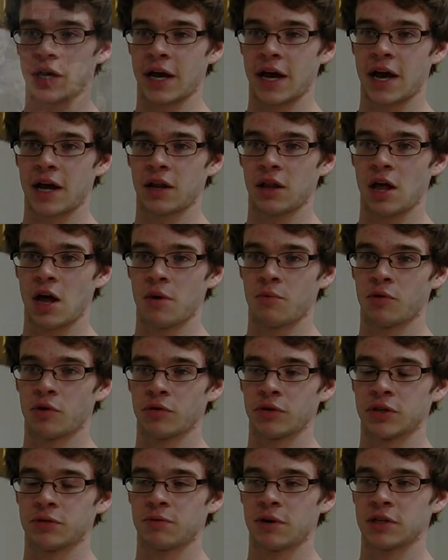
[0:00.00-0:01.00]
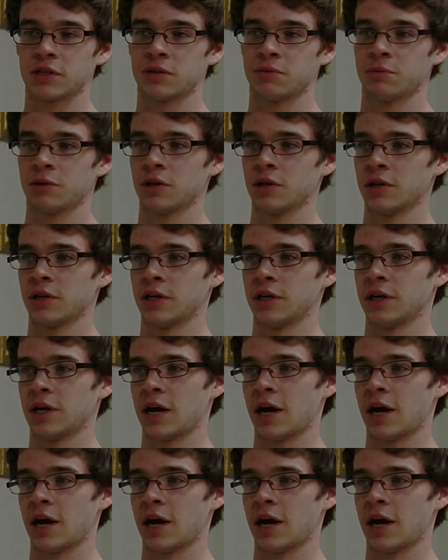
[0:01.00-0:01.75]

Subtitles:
I had a lot more responsibility.